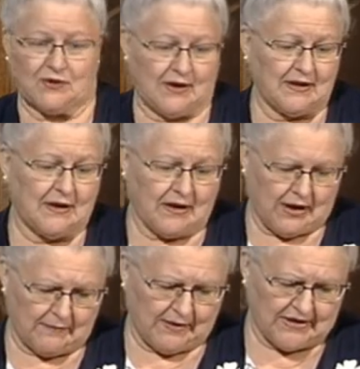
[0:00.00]
God,
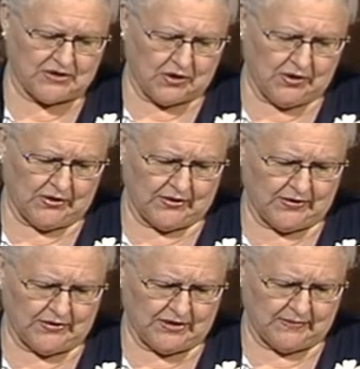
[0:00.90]
God bless all
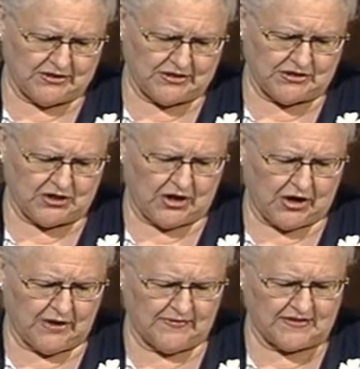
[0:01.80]
on
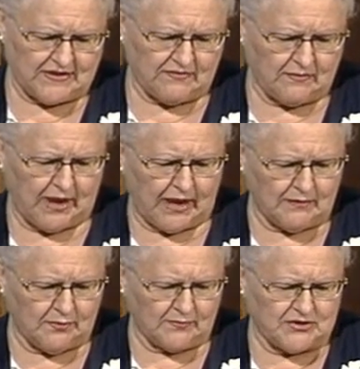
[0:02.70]
WTJR. This is from
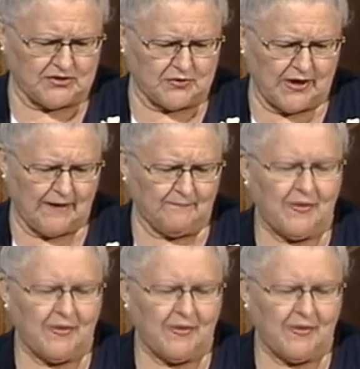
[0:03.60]
Hannibal, Missouri.